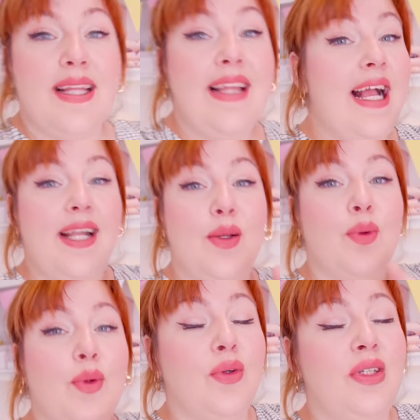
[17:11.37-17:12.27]
and then
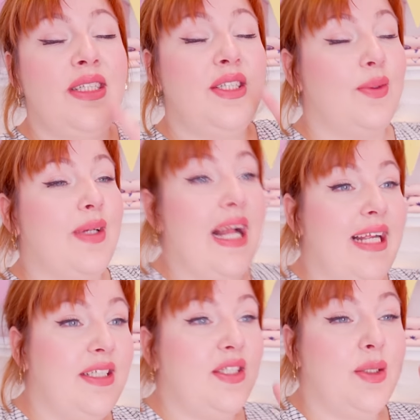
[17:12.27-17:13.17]
we're going to get
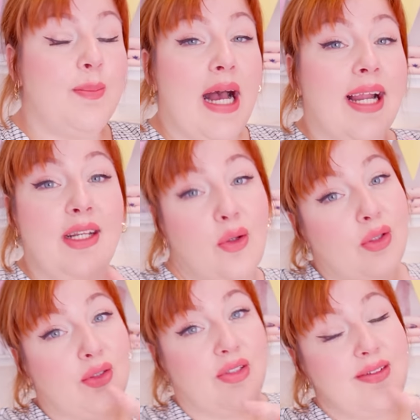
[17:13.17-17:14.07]
into packing
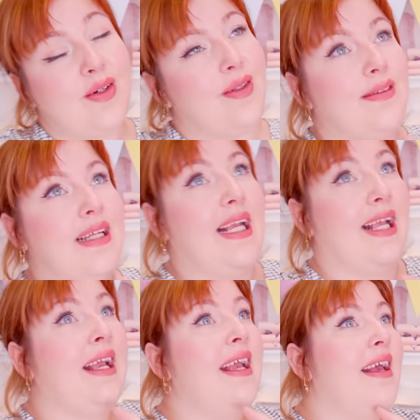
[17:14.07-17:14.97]
orders all
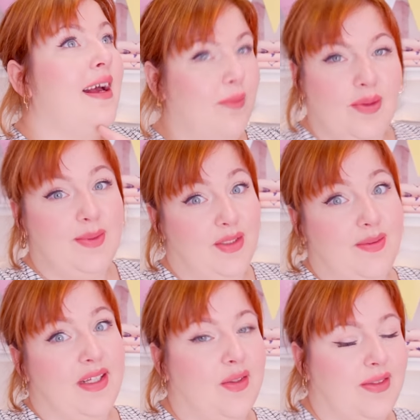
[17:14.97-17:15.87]
day. I'm going to be
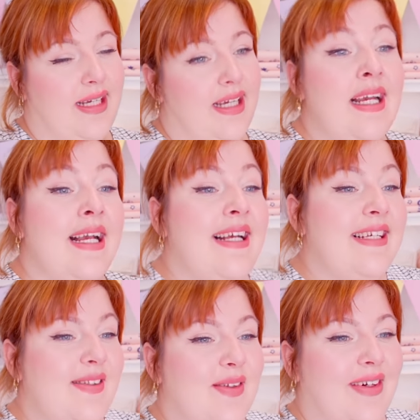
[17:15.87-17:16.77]
doing that all day.
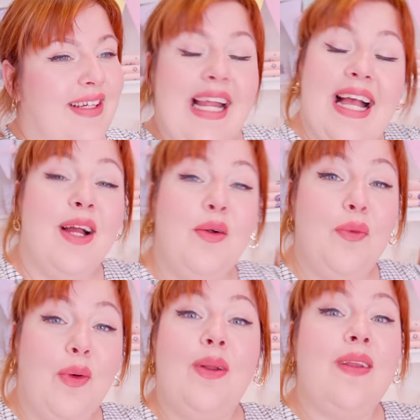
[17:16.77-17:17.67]
So yeah,
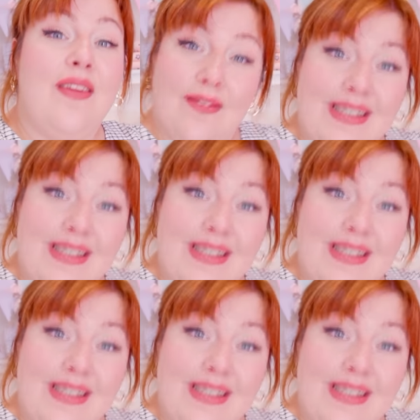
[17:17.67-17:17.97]
roll the